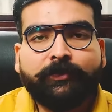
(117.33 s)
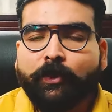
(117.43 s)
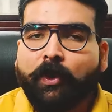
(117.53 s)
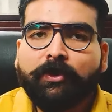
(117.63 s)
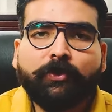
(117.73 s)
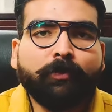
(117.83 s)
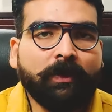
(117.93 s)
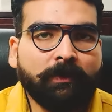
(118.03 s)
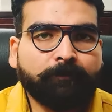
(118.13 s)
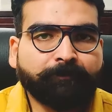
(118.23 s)

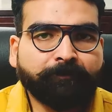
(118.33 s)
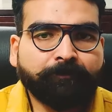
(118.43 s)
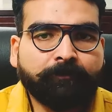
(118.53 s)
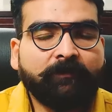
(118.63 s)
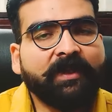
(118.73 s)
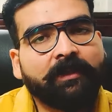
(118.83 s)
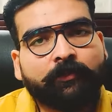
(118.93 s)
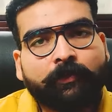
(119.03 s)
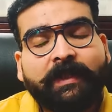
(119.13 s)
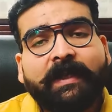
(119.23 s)
non-dual.
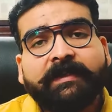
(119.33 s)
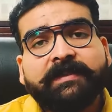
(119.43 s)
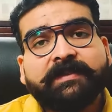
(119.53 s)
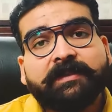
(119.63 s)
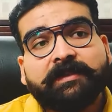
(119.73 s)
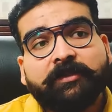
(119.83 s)
So that is the